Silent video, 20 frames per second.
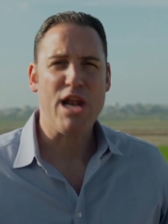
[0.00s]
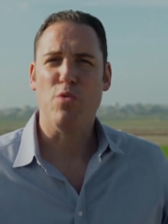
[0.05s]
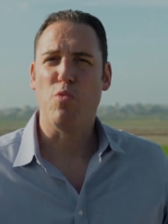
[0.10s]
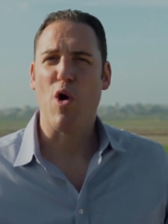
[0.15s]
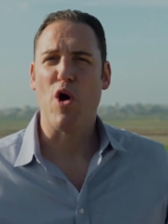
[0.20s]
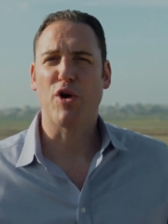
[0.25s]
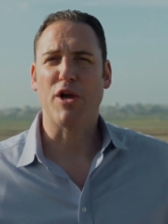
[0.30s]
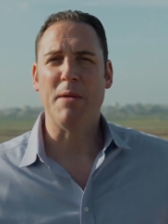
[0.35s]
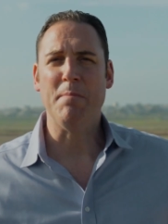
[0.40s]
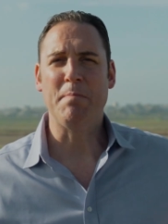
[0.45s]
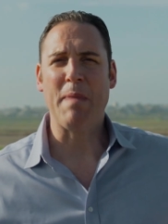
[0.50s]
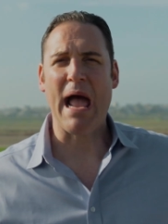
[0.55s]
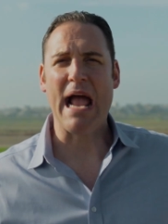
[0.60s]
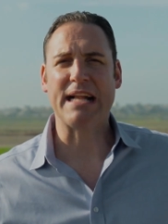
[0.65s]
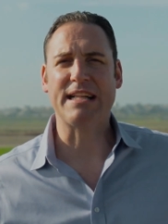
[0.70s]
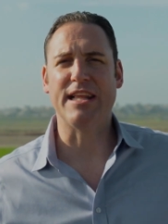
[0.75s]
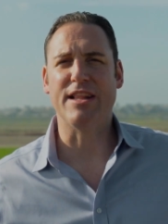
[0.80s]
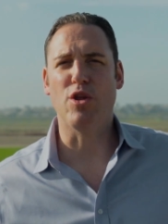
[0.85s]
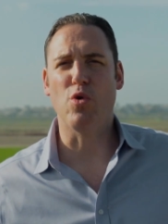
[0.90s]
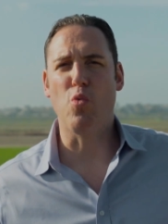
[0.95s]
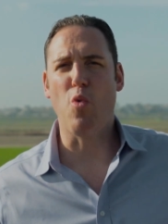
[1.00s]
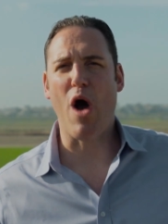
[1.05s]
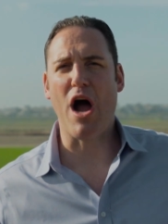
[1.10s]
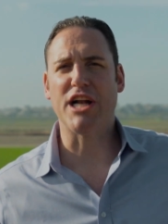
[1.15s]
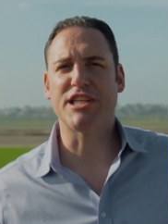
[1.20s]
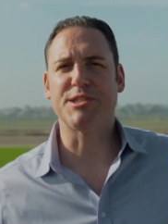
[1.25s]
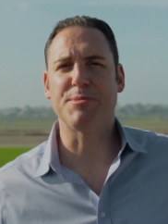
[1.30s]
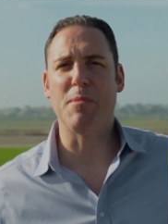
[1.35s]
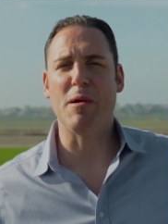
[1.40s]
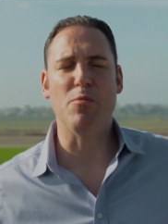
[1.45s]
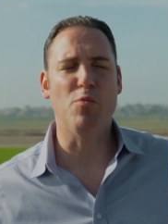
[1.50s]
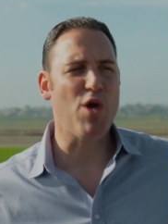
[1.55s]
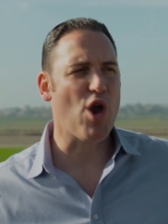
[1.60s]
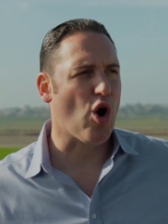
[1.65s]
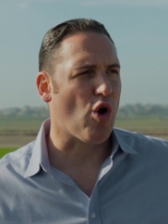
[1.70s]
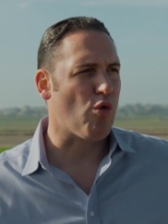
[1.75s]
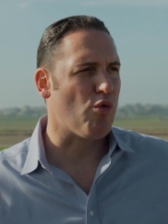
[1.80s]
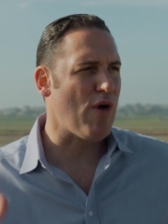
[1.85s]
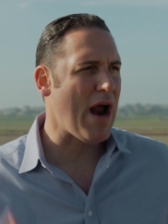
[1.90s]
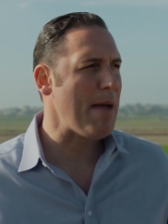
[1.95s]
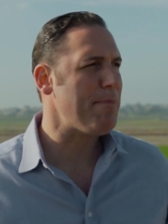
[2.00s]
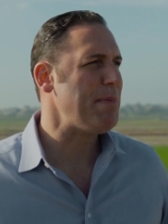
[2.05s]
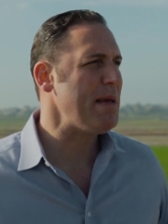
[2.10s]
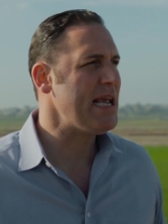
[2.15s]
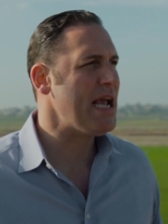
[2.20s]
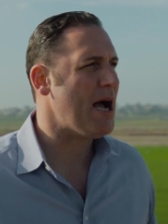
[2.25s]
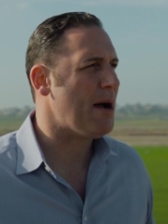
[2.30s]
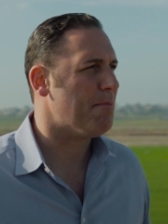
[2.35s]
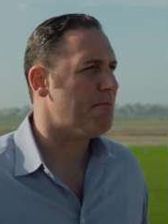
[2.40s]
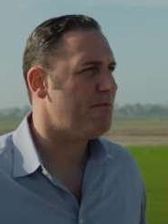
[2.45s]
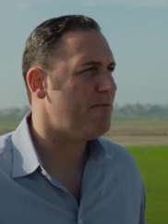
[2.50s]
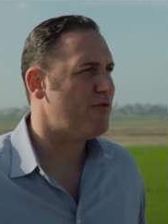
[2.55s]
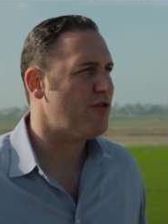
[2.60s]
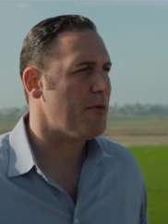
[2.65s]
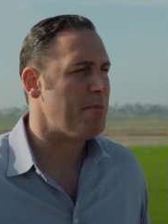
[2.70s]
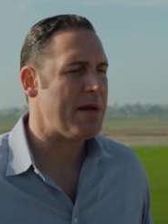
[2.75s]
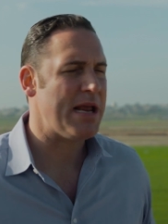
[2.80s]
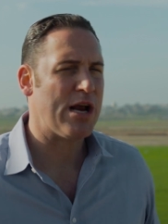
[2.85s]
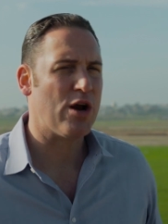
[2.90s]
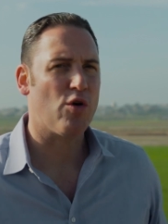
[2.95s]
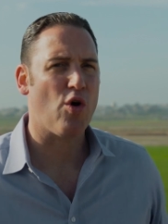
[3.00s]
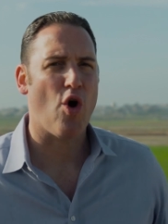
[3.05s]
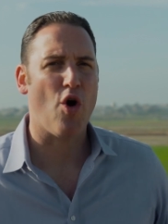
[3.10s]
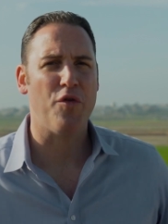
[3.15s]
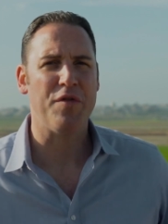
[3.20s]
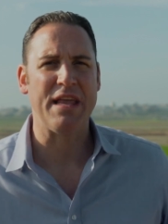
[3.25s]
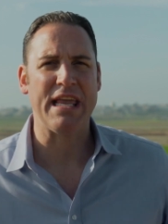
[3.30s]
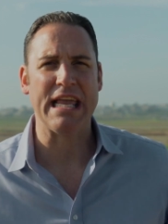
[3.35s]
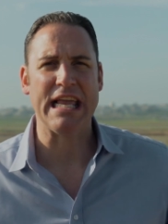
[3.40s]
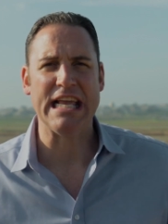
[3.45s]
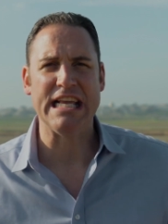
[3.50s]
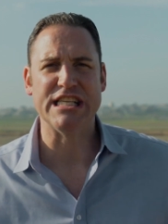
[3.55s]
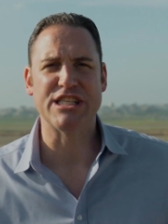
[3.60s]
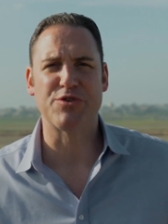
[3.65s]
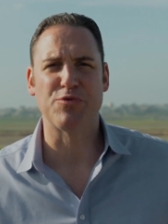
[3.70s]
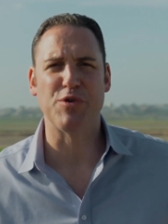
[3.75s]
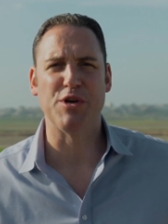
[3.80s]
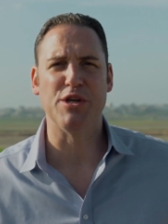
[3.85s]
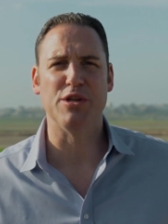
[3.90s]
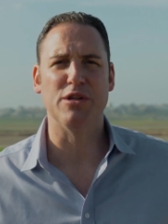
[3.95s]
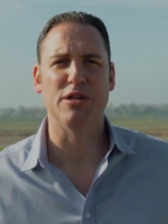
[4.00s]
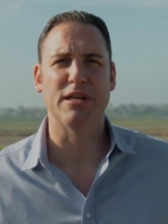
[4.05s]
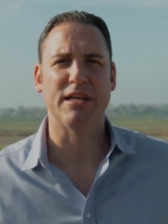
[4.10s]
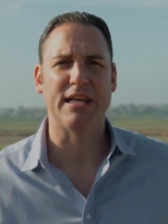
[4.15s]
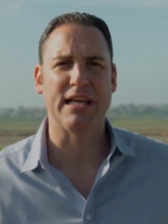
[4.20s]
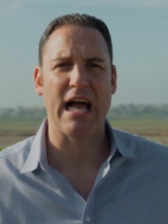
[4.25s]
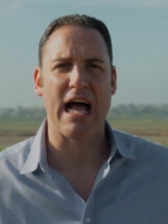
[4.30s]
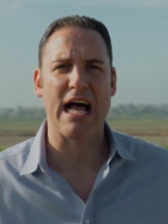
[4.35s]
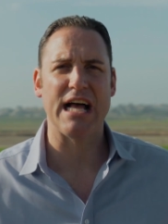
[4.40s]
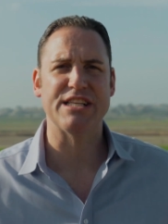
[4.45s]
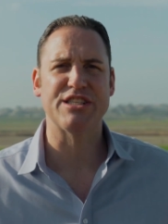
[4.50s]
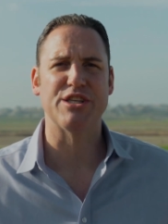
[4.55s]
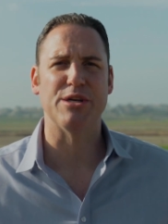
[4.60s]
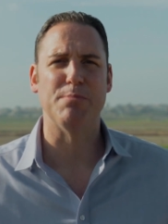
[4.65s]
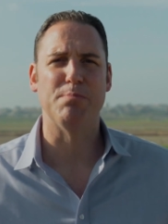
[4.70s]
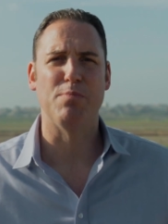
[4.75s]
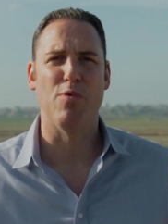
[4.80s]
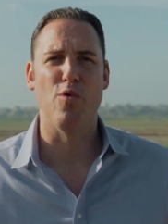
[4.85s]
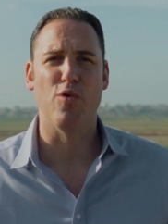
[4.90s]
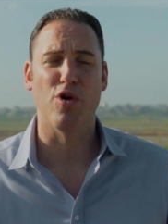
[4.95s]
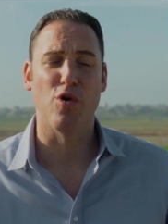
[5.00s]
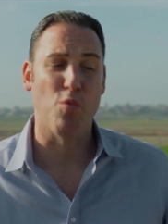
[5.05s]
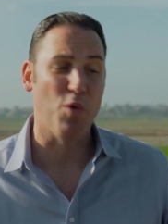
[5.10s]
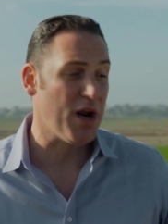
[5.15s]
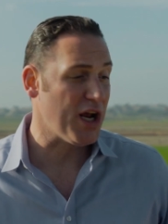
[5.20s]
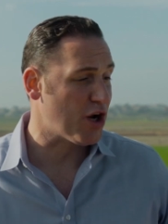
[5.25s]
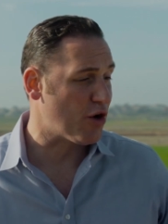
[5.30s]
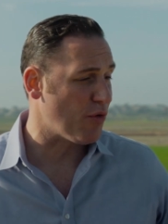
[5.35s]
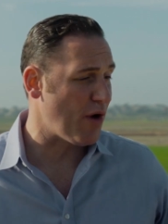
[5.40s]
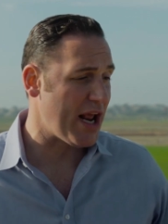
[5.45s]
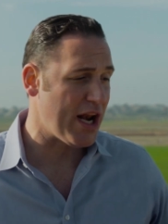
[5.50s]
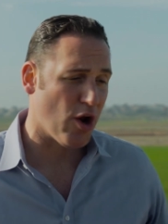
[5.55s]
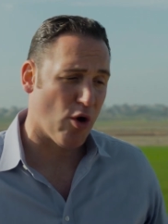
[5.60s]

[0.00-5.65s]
Welcome back to The Watchman. We are wrapping up from here on the Israel Gaza border. What a great